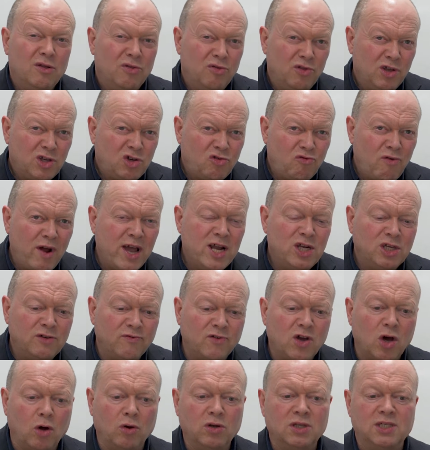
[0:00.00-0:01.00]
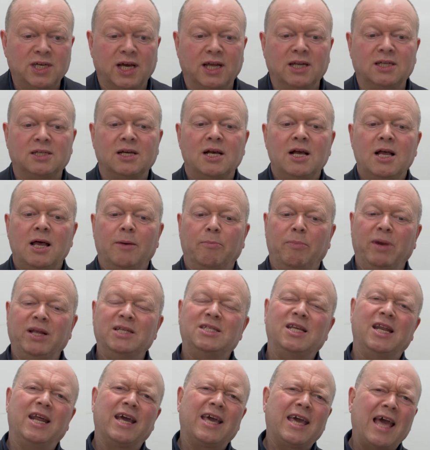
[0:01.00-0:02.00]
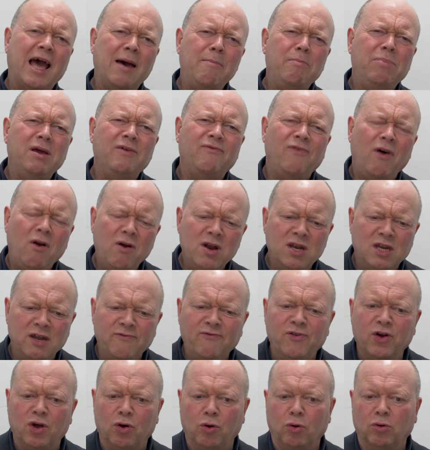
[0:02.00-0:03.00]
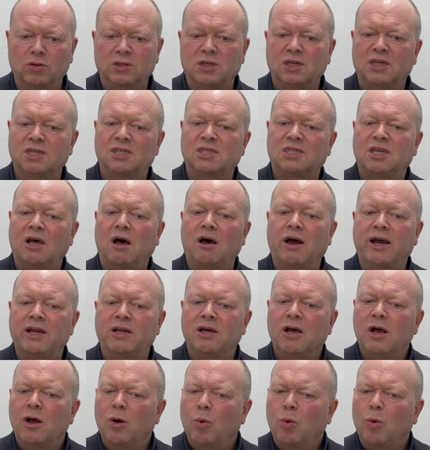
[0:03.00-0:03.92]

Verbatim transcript: This range of content means that it can be very difficult to decide